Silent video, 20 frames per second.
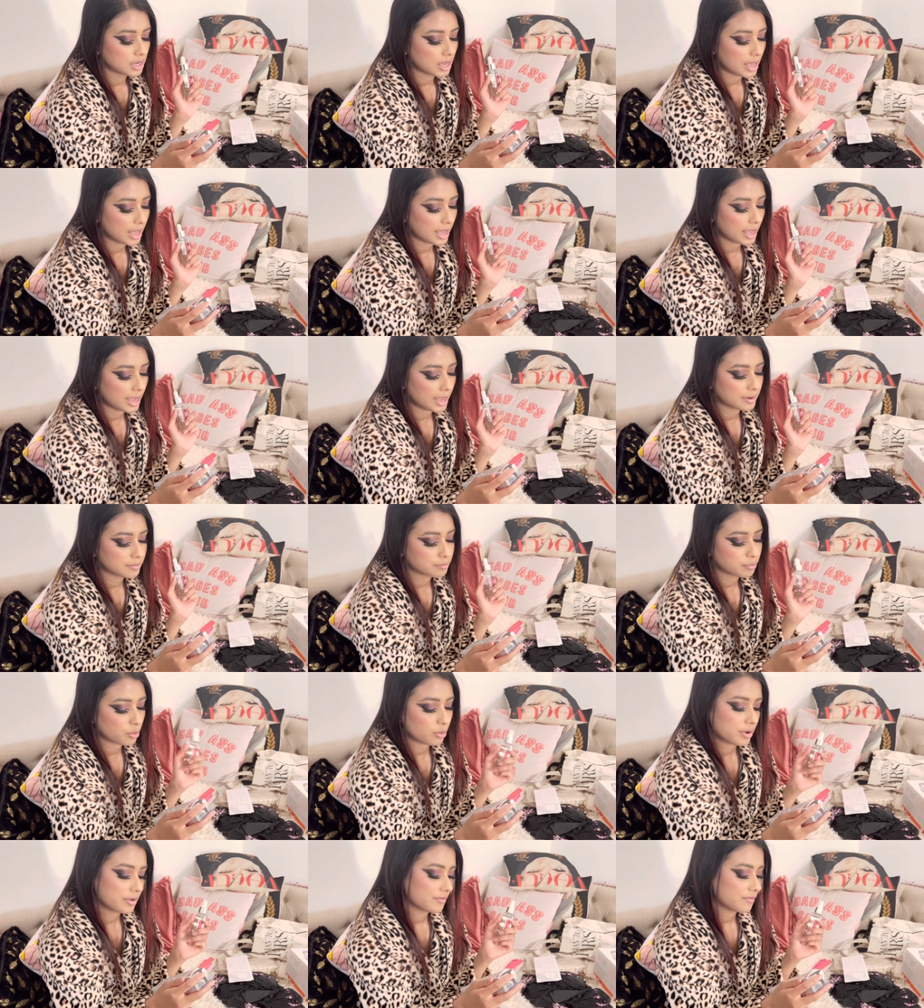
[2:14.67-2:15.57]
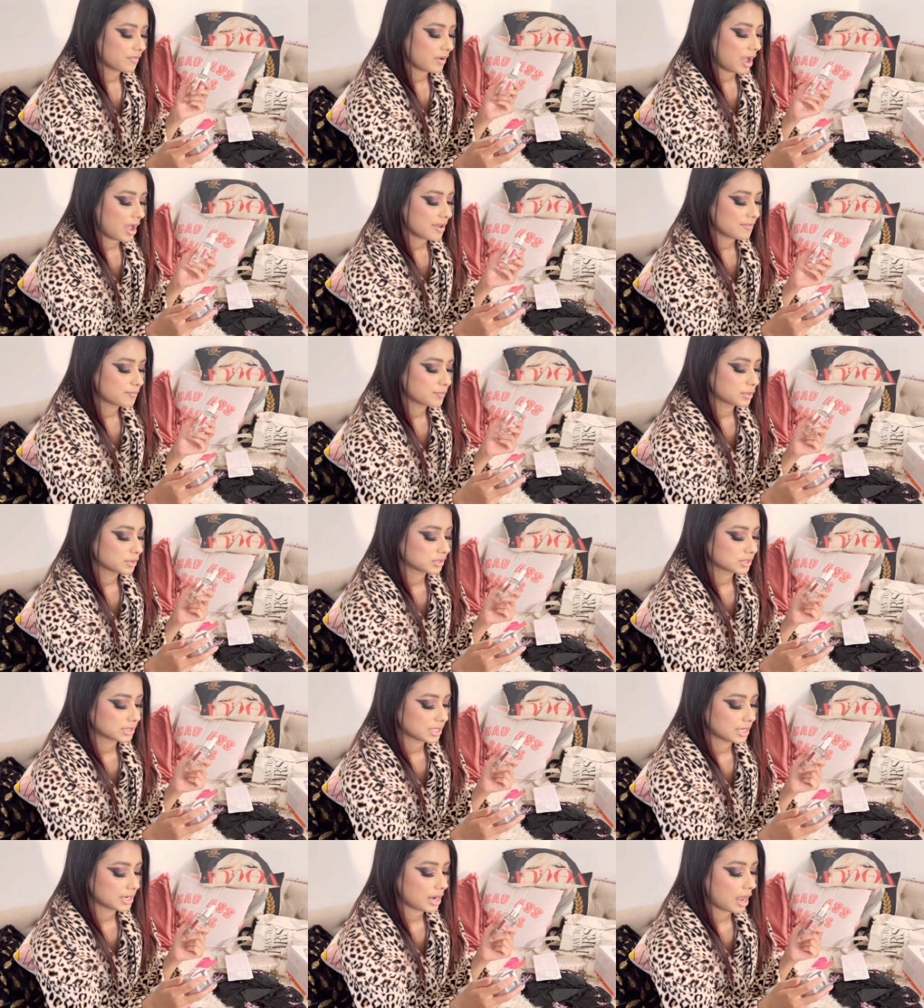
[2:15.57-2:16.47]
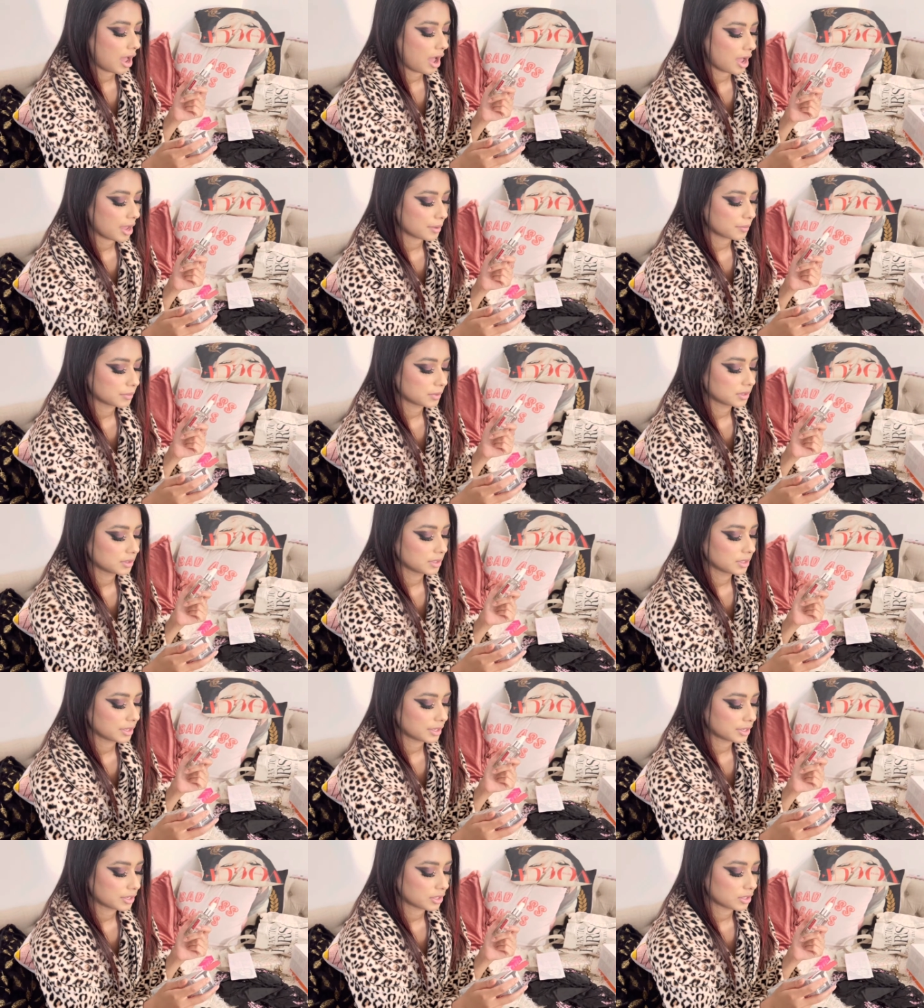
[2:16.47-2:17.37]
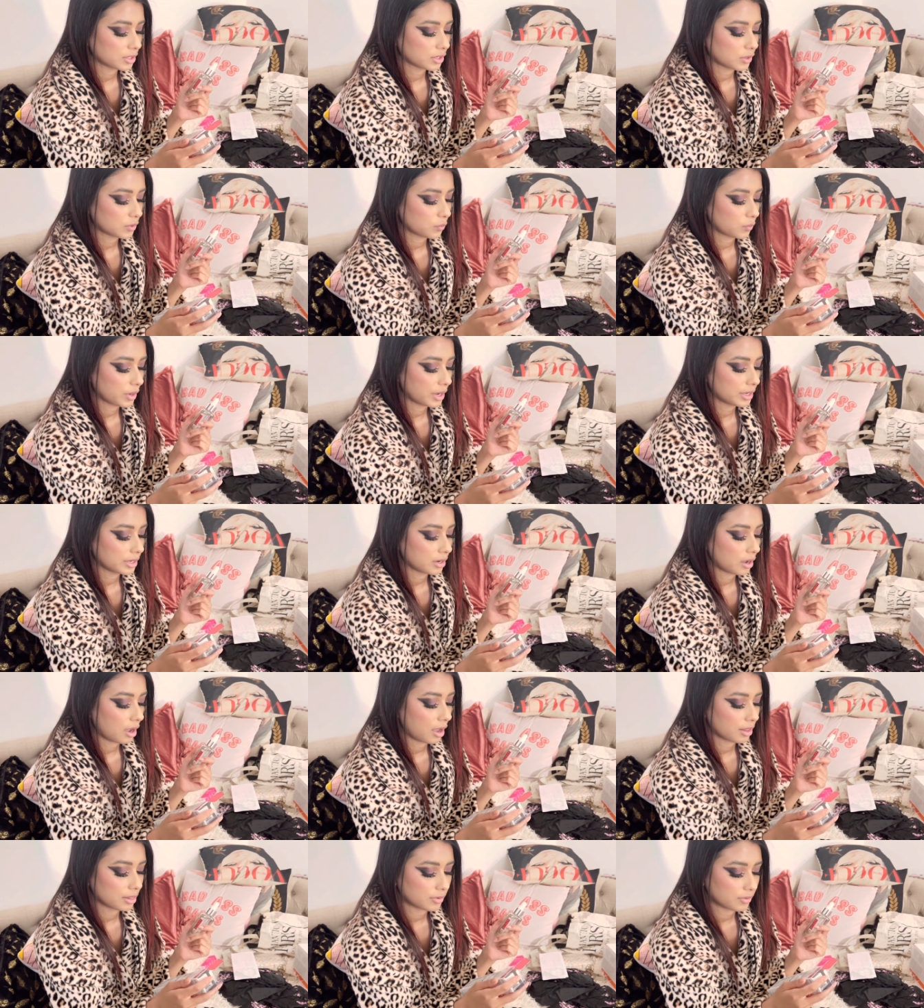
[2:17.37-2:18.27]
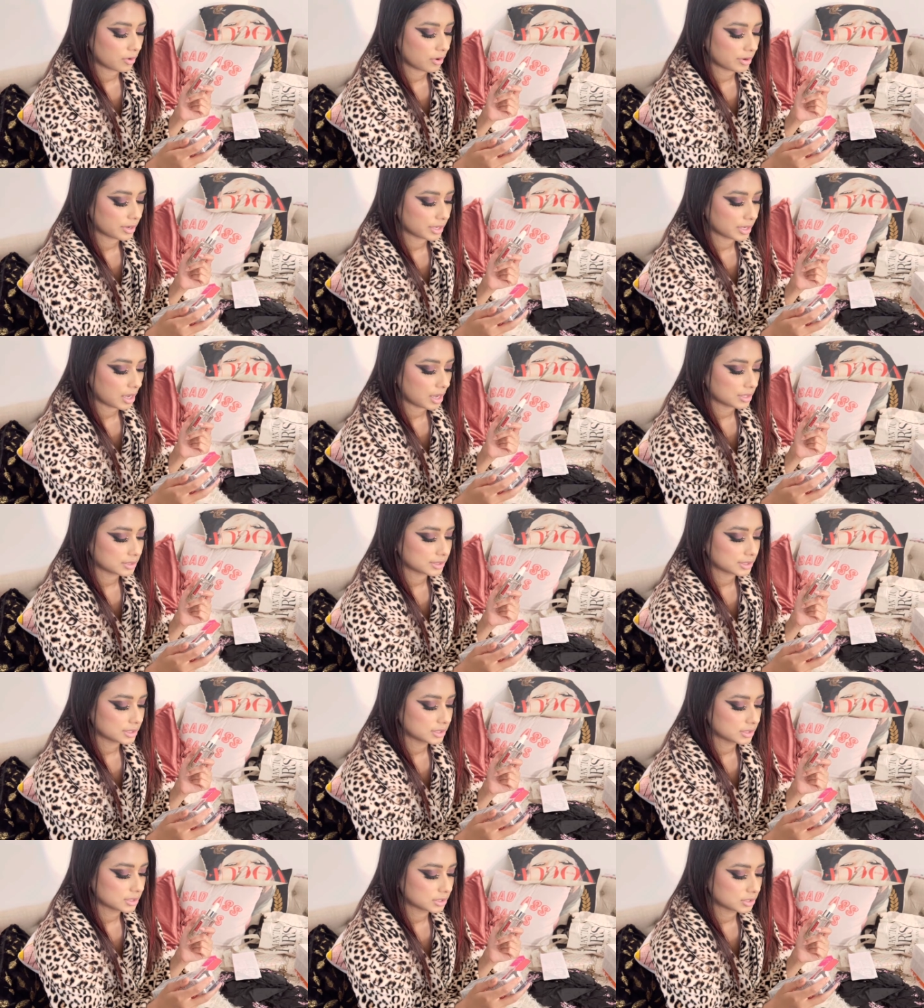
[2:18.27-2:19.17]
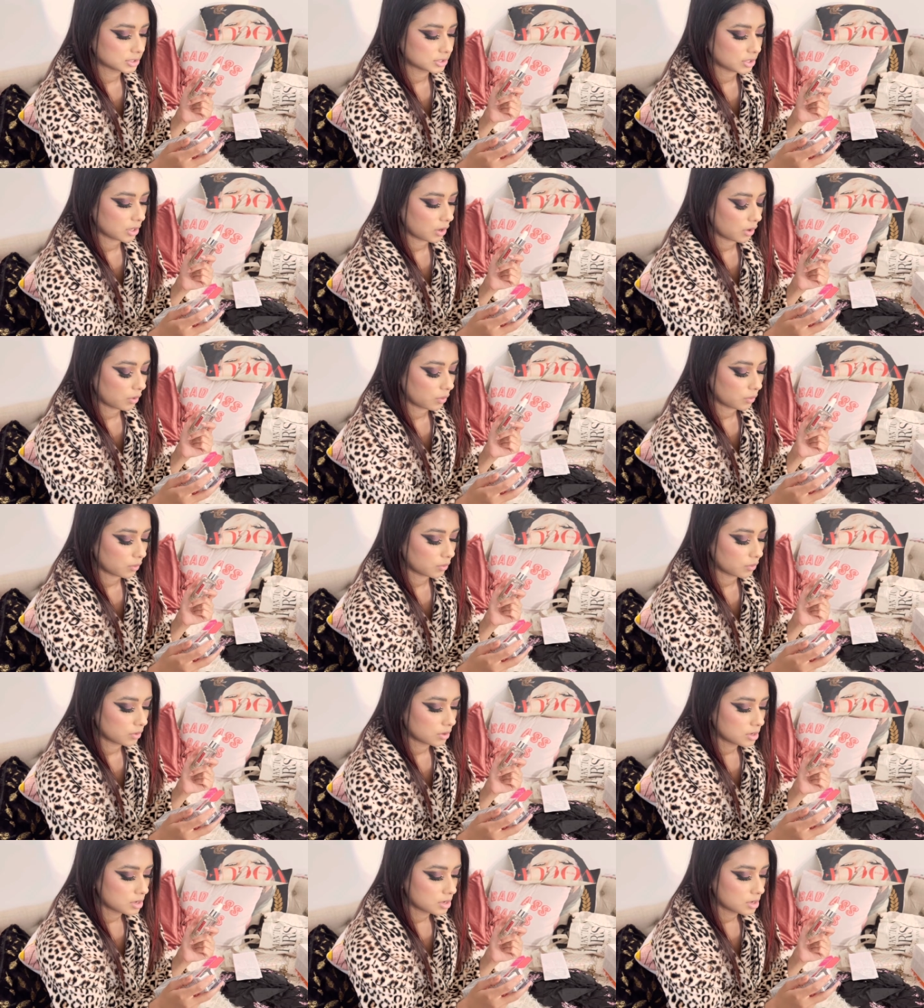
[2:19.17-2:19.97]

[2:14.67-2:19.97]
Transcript: and 0.5% high molecular weight hyaluronic acid. So